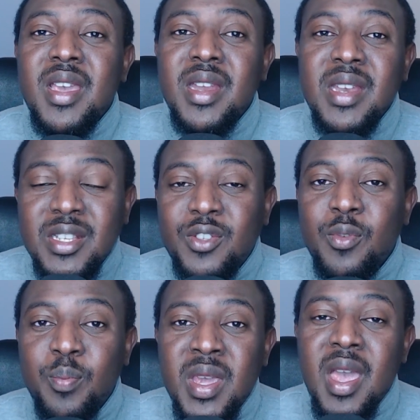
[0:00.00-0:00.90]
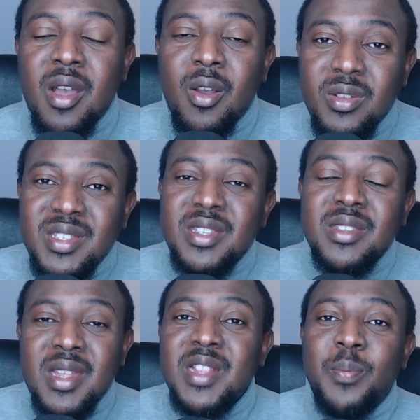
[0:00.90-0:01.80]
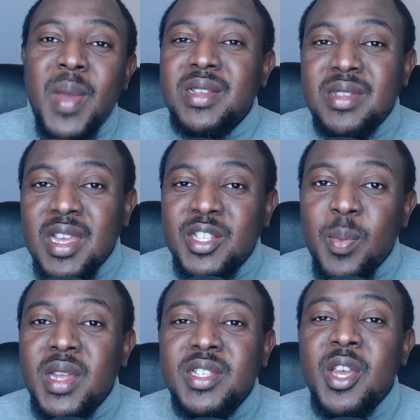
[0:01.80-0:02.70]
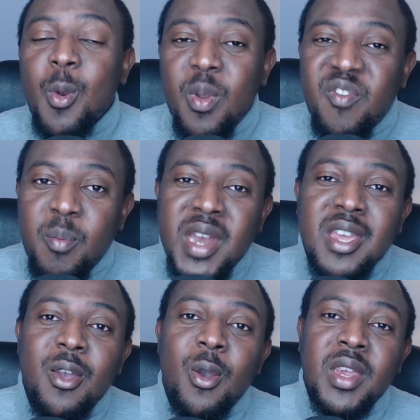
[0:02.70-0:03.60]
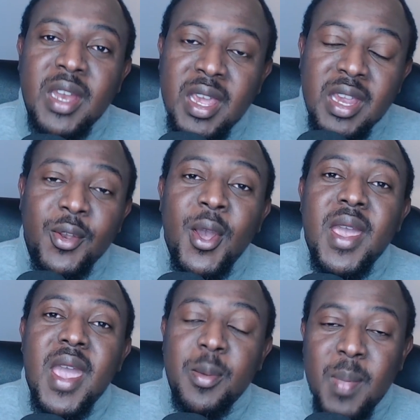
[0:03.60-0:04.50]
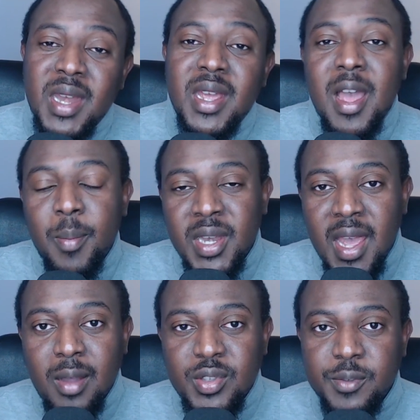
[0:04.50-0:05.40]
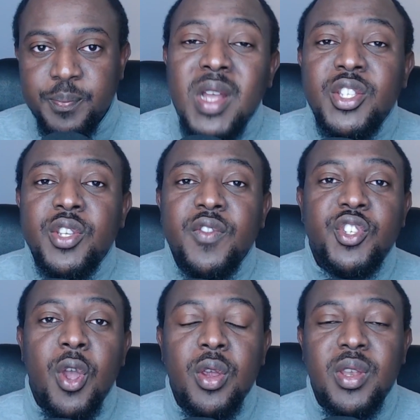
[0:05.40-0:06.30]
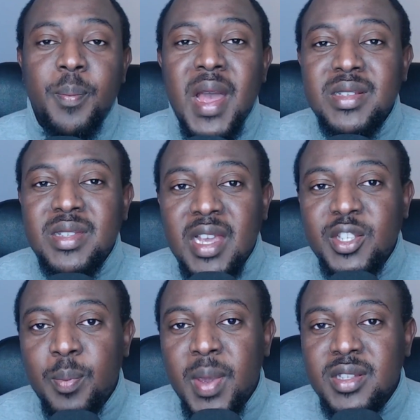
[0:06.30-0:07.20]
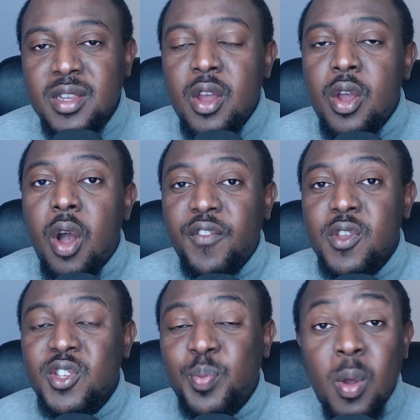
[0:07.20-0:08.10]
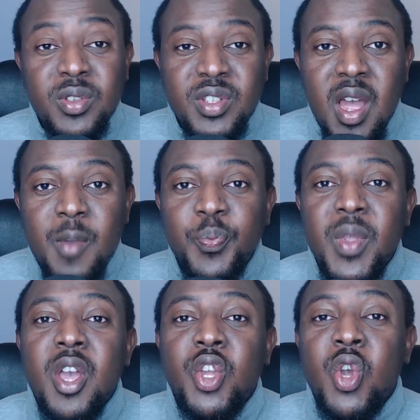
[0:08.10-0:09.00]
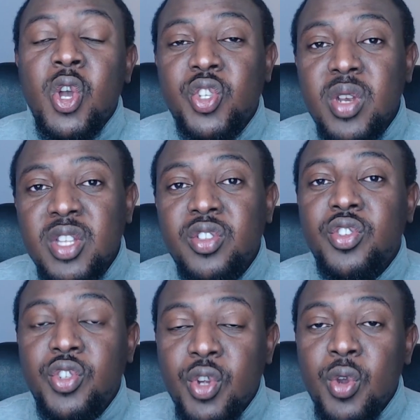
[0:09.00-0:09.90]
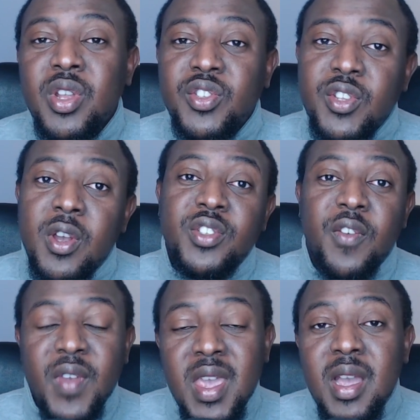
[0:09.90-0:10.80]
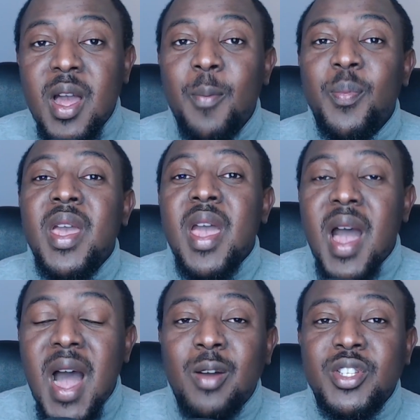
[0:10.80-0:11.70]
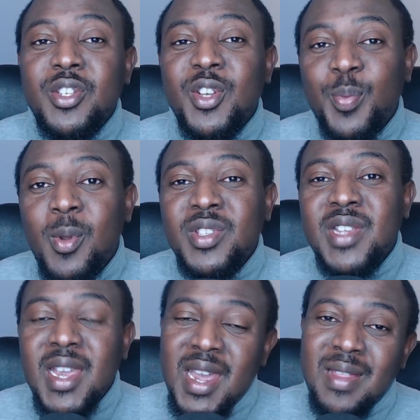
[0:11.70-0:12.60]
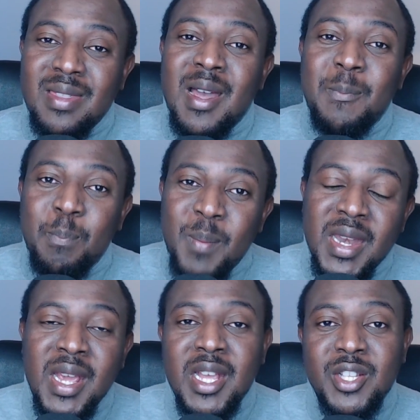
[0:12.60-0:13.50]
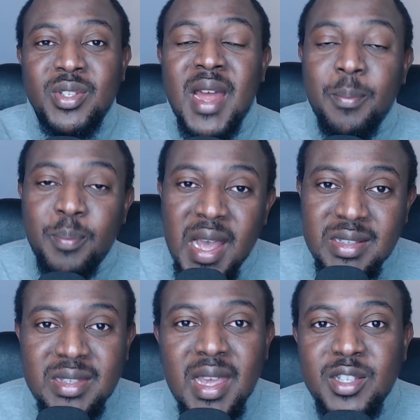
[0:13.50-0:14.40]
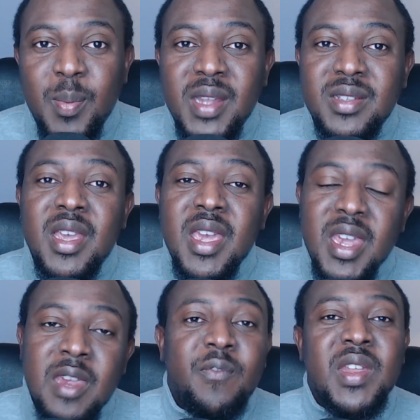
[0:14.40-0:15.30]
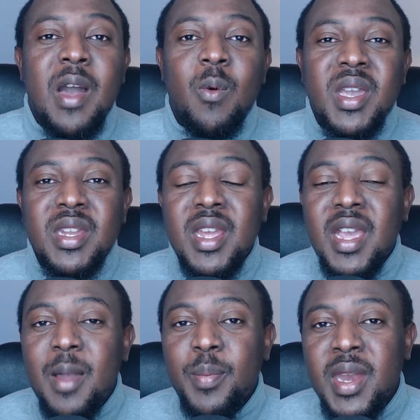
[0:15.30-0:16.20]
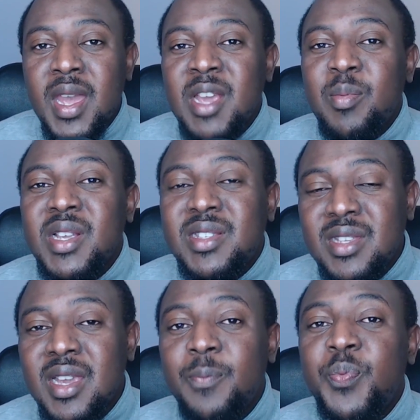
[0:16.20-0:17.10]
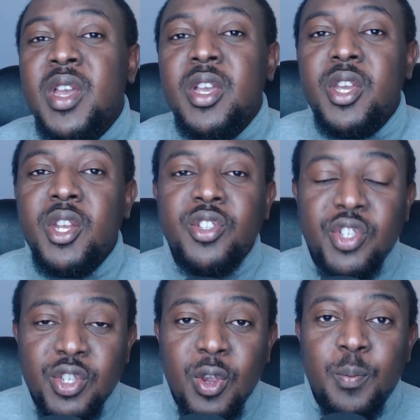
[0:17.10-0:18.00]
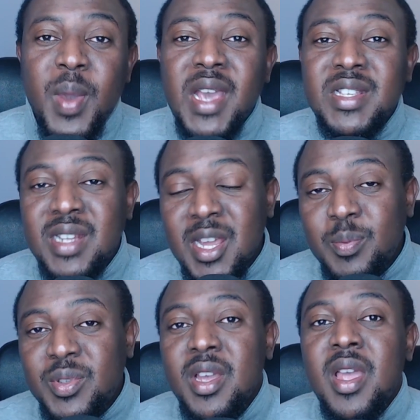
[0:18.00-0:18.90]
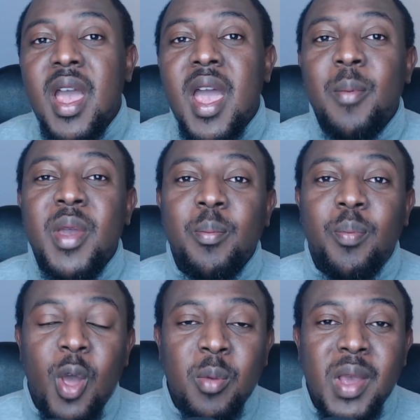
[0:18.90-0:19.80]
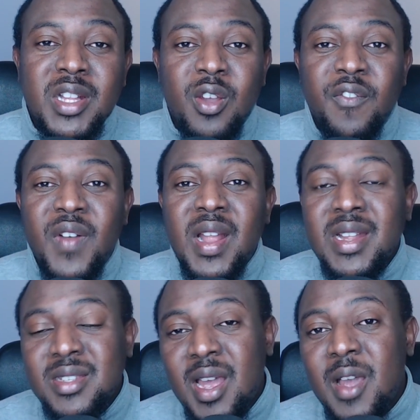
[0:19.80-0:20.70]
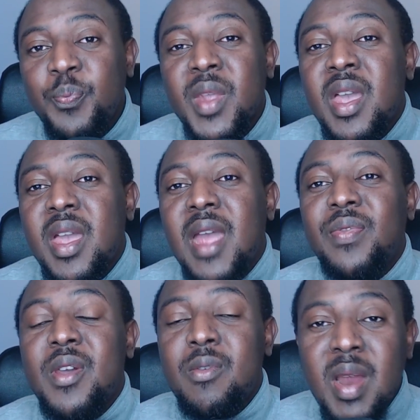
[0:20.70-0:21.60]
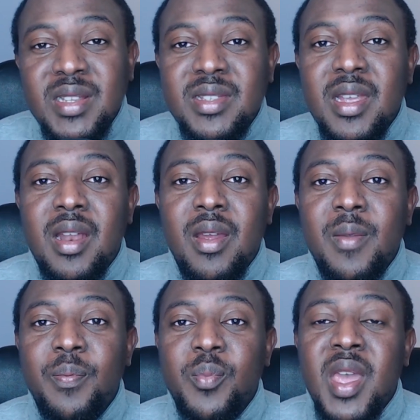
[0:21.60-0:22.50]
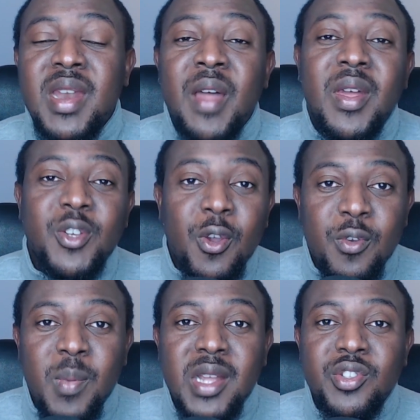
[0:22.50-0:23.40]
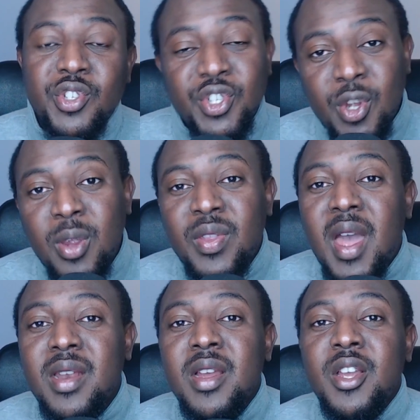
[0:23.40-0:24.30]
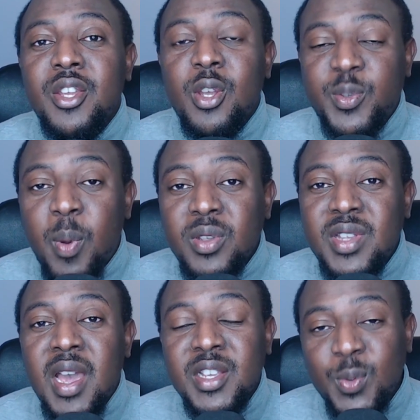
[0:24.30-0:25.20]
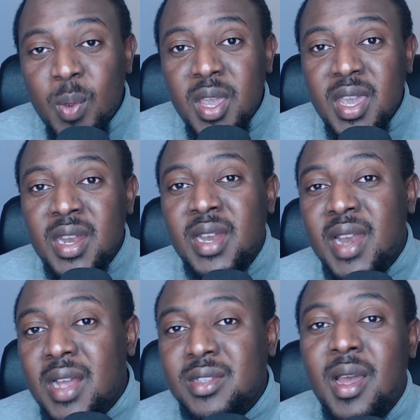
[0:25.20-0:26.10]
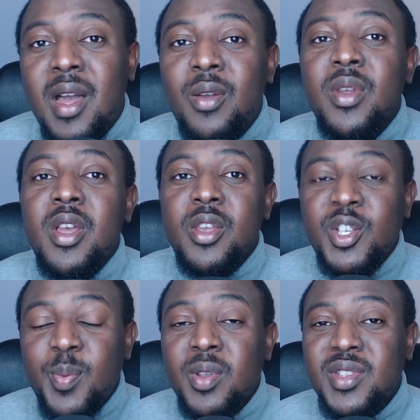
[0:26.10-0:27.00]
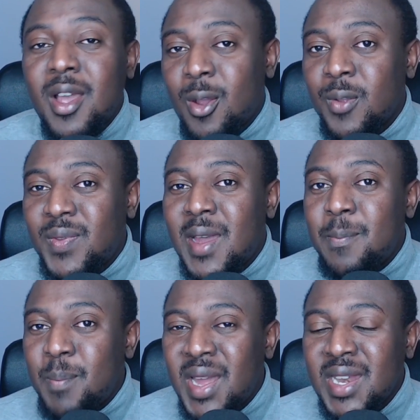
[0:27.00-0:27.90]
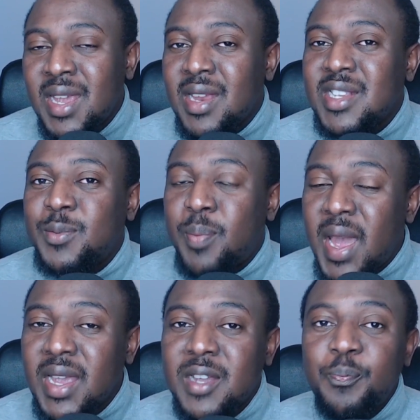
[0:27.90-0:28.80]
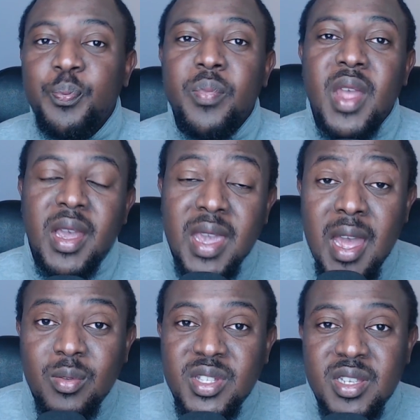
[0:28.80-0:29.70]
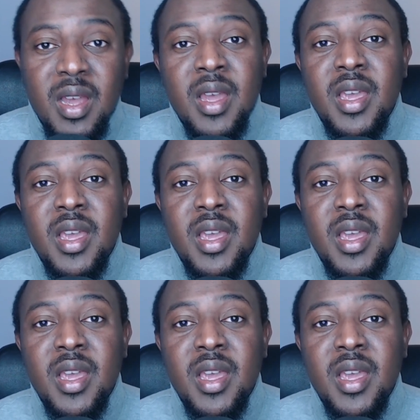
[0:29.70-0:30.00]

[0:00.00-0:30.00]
It needs to be a consistent bank statement with money going in and money coming out. Once you've showed the bank statement of your sponsor, you also need to show the source of income. How did your sponsor get that money into that bank statement? If they are working in company ABC, you need to show pay slips, employment offer letter, and the rest, and other documents to show that your sponsor is working, and that's how your sponsor got that money in his bank account.